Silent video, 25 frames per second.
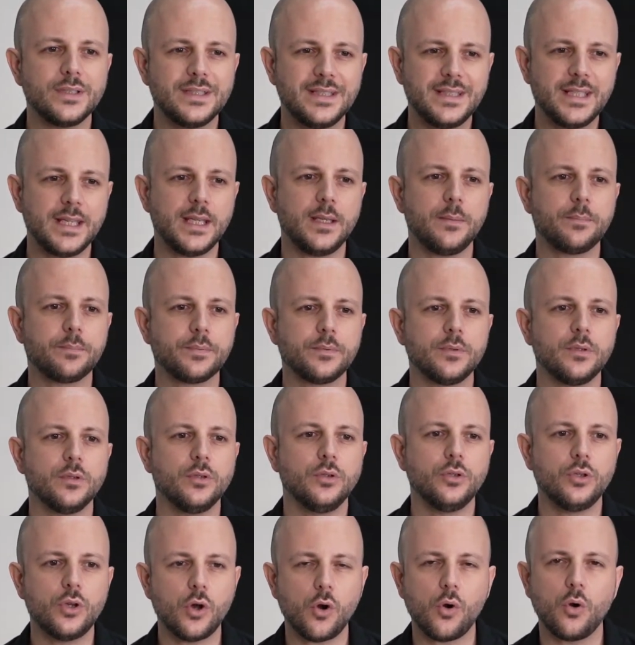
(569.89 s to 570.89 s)
deep
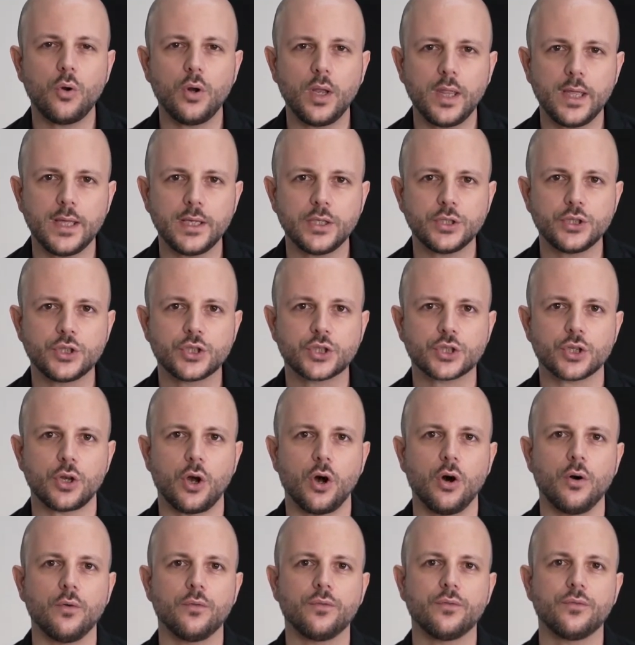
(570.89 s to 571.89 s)
knowledge
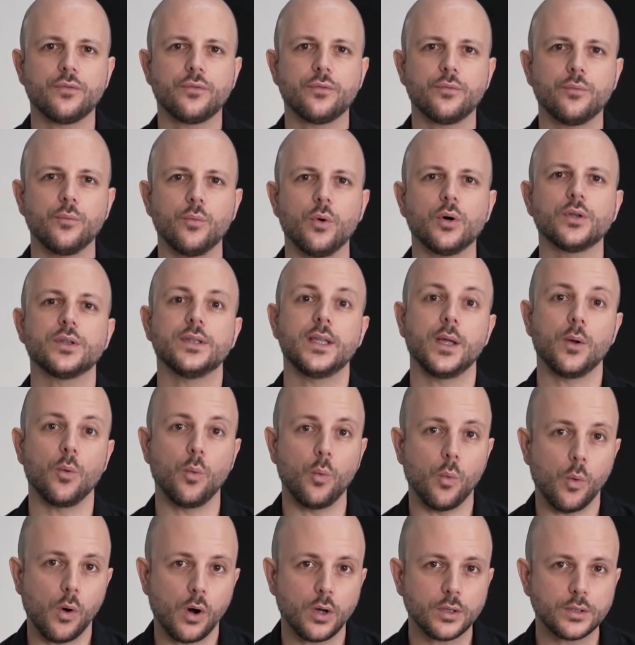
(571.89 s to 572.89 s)
of what they
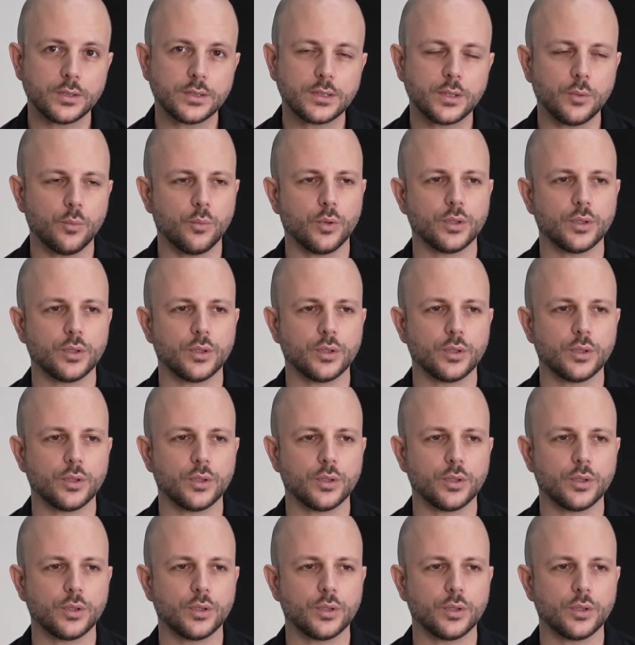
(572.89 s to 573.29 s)
want